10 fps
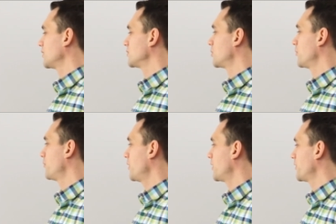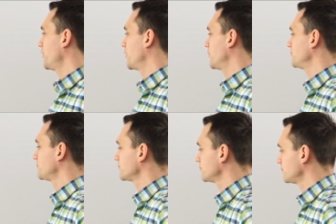So if we are
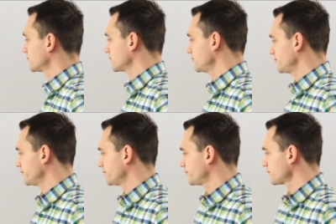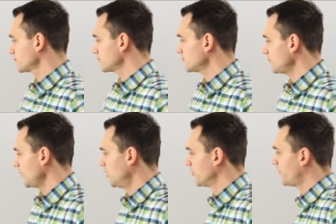here
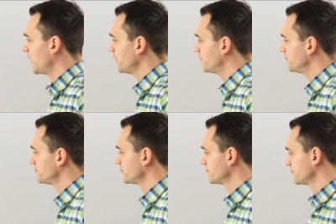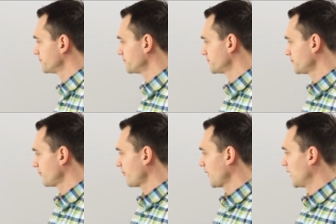on 5,
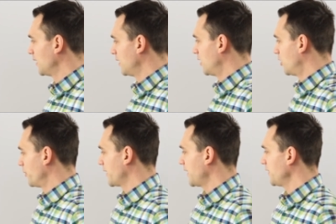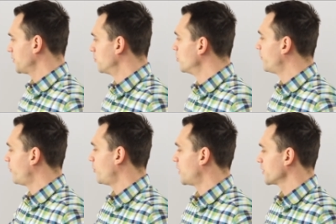we can't move
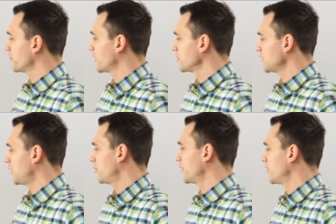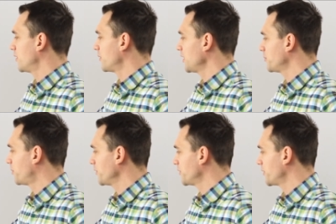forward because our right
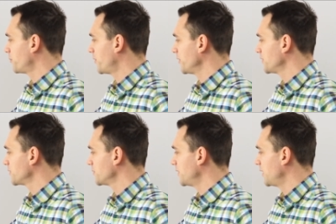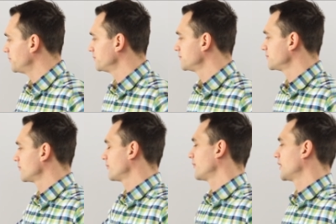pointer points to the
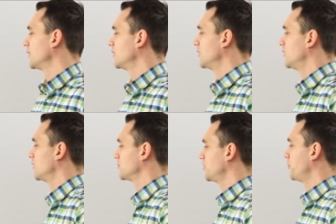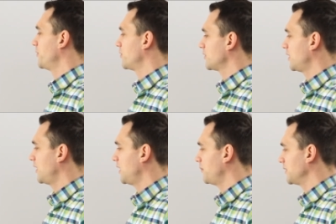
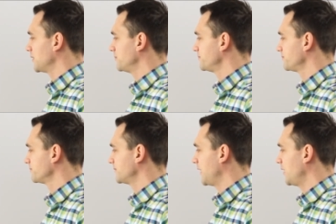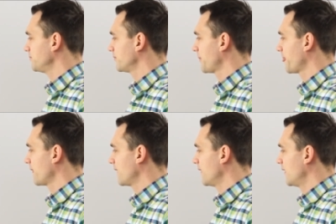pivotal element. Yeah,
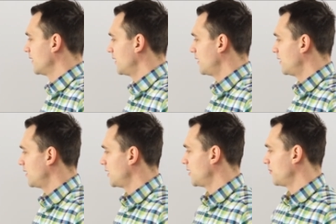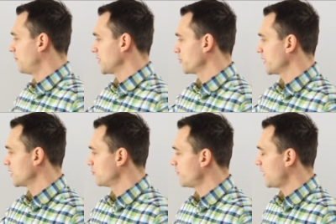but we
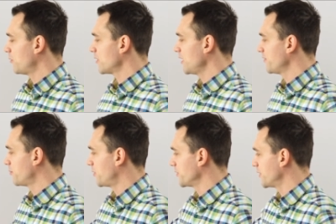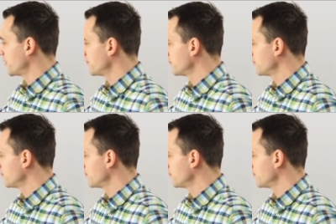can move our left pointer.